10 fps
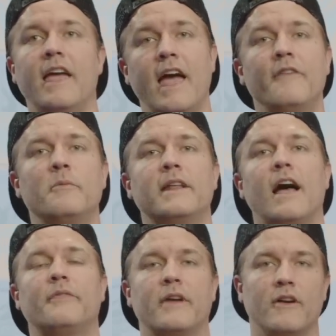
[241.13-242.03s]
everybody
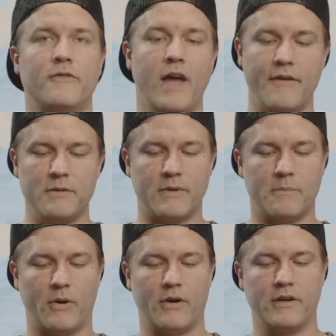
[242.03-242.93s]
out there, if you haven't been a
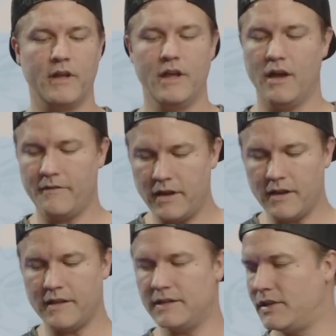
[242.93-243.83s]
part of any
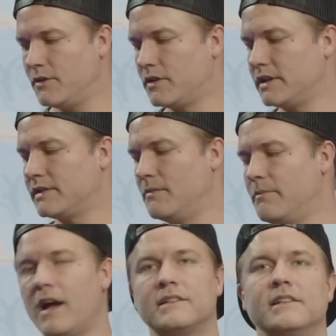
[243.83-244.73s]
of these HeroClix
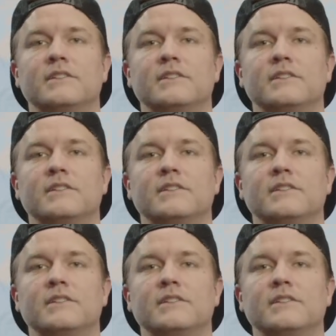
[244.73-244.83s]
unboxing